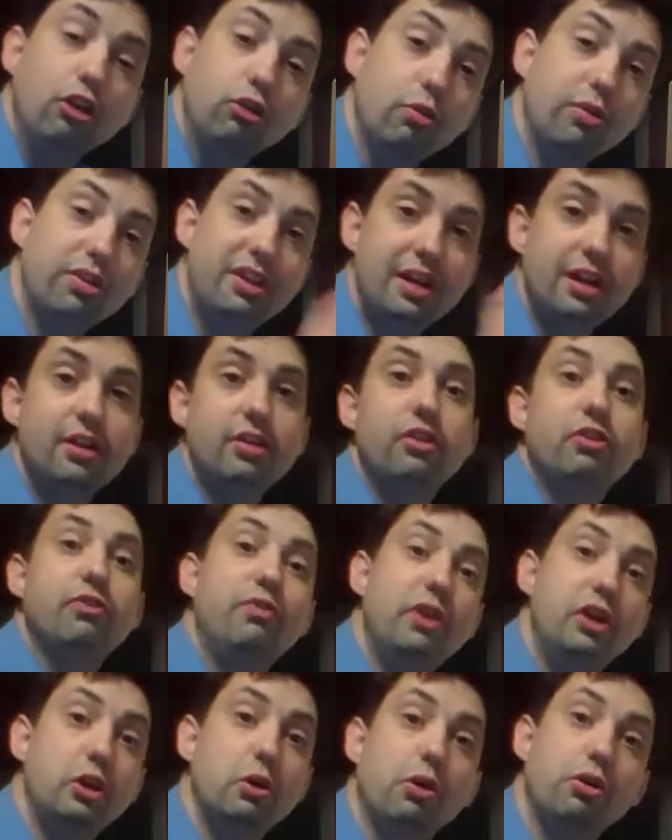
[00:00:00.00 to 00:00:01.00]
So at the end of this
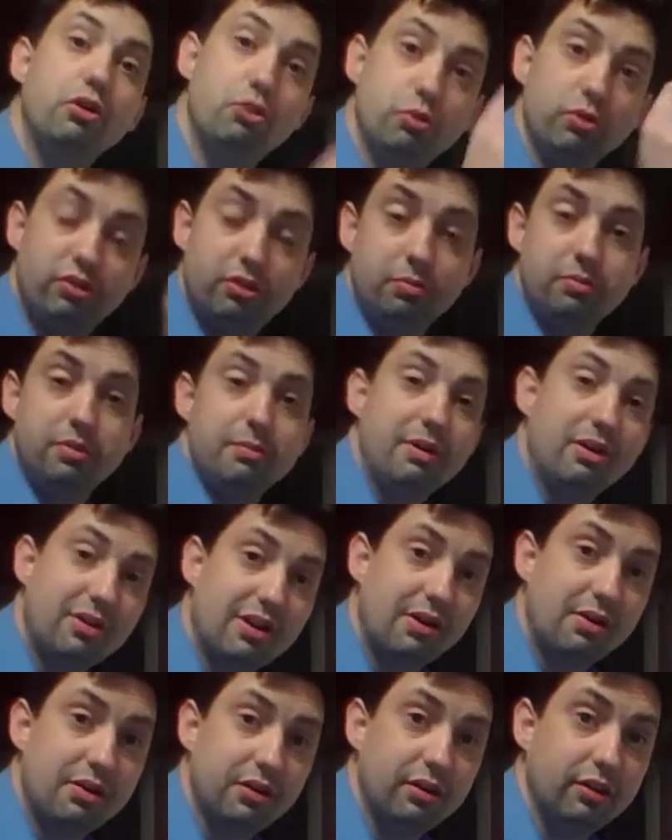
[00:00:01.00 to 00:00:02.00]
video, I'll do something
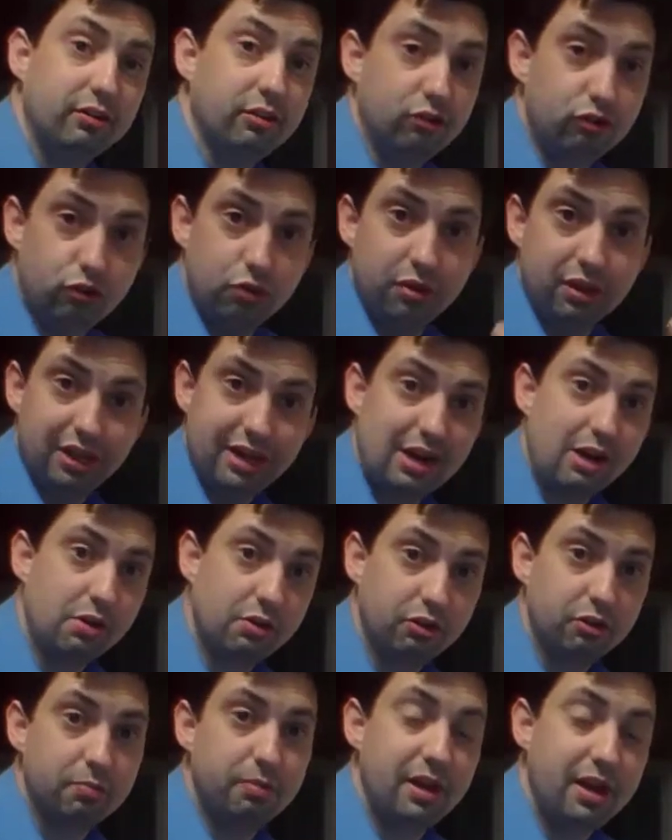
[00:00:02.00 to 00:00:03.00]
about calculus. I'll show you the
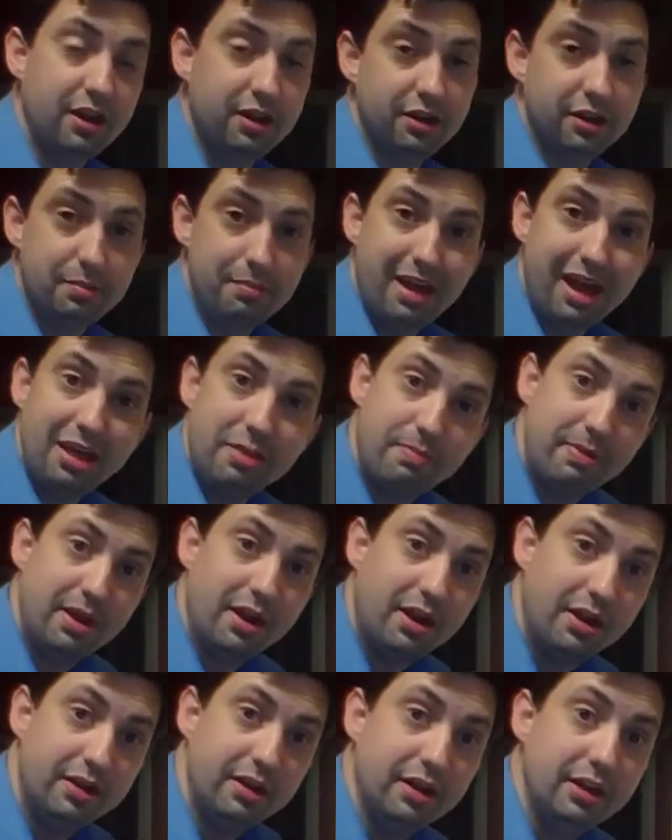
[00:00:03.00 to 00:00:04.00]
calculus behind it, the math
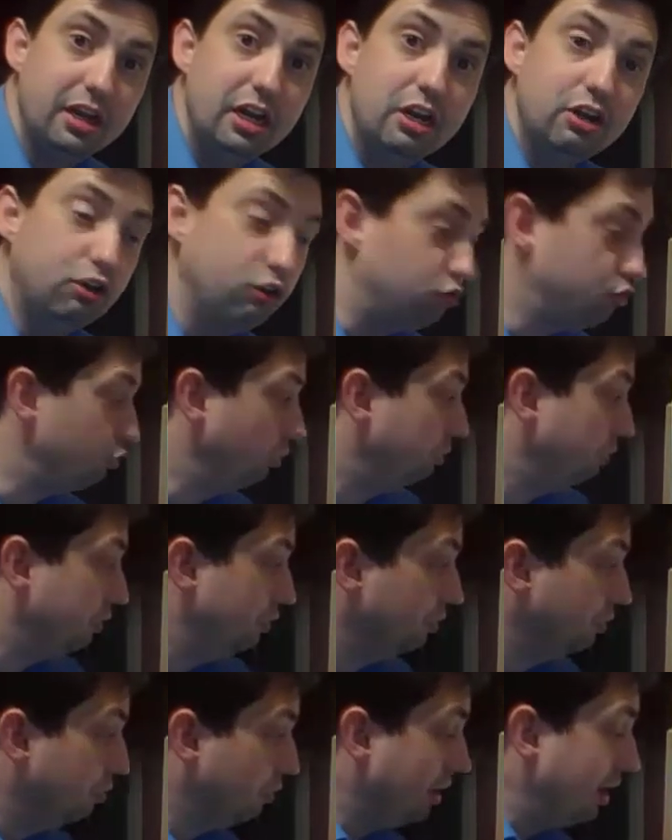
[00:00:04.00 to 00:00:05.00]
behind it, to show
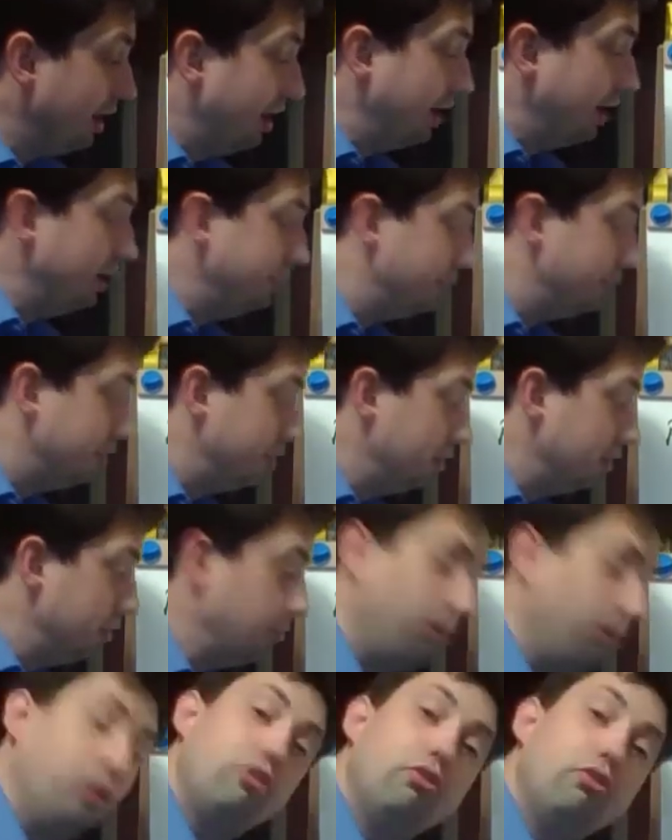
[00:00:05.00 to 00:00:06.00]
you why
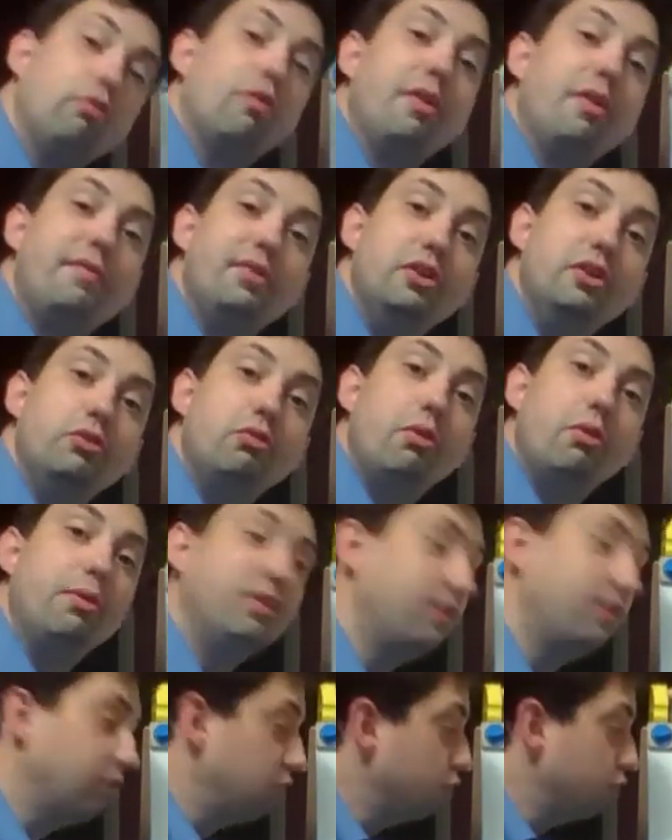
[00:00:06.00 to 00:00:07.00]
marginal revenue
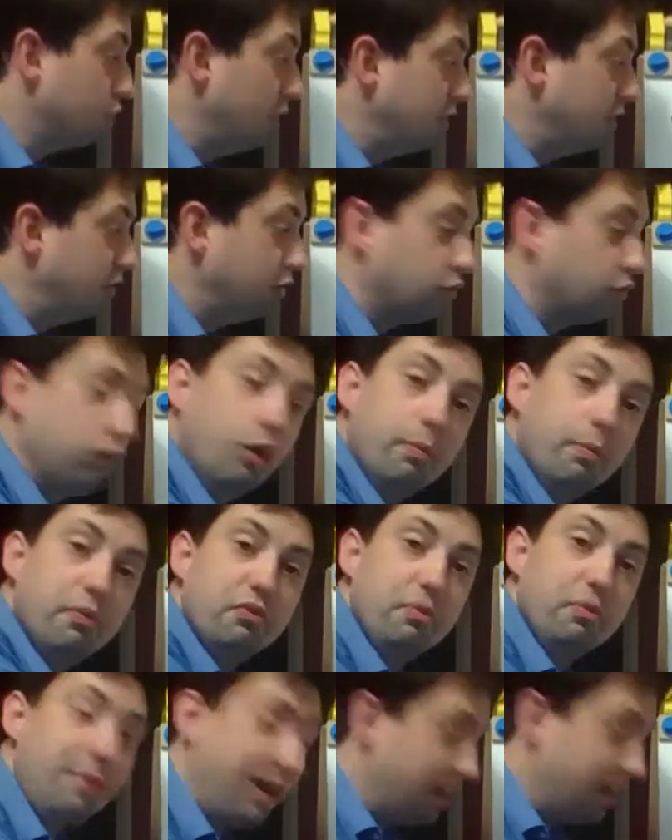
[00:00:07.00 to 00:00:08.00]
always has twice the slope
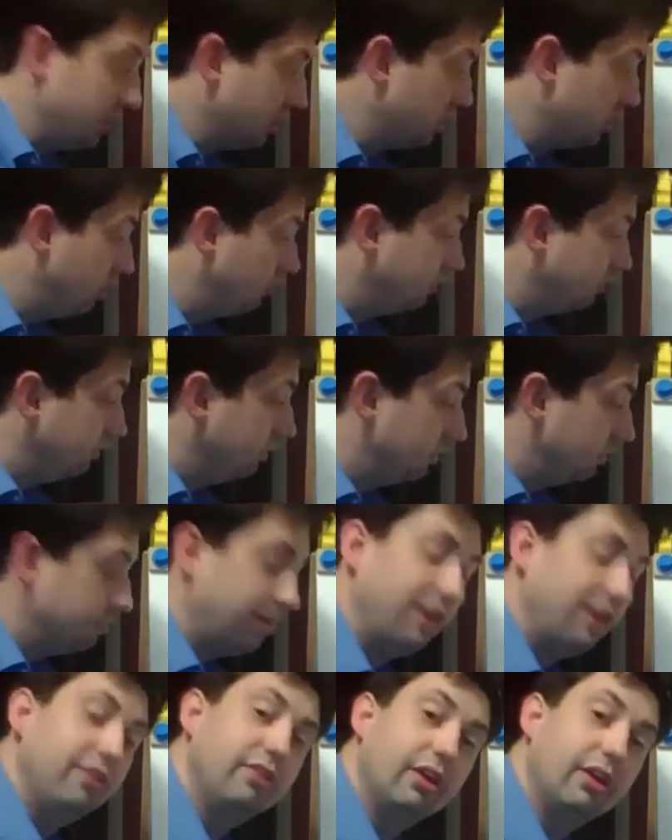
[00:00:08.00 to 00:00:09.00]
of demand, causing it
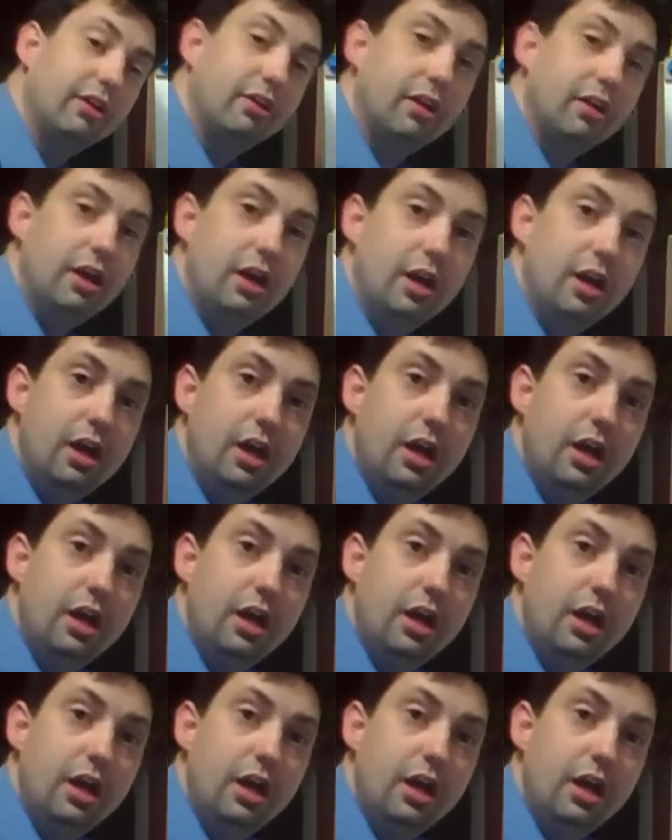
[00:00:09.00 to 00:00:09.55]
to bisect.